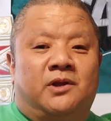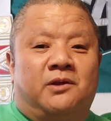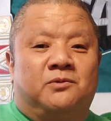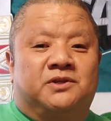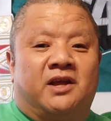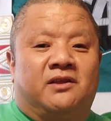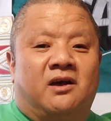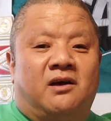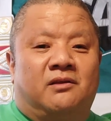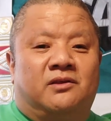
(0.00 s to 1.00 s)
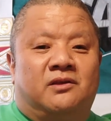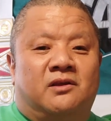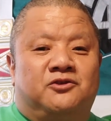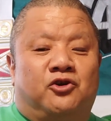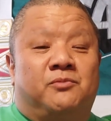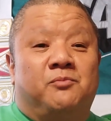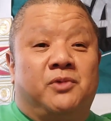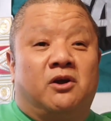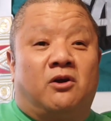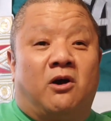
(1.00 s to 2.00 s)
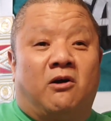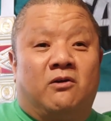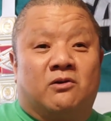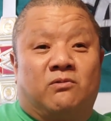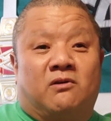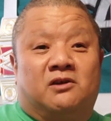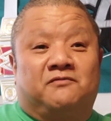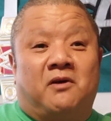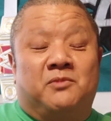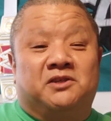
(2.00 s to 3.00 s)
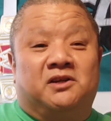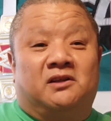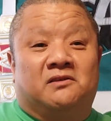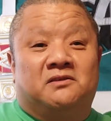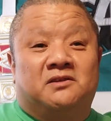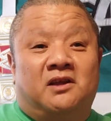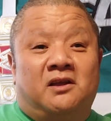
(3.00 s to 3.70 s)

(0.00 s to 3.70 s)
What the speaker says: it was at the German Beer Hall across from McJones.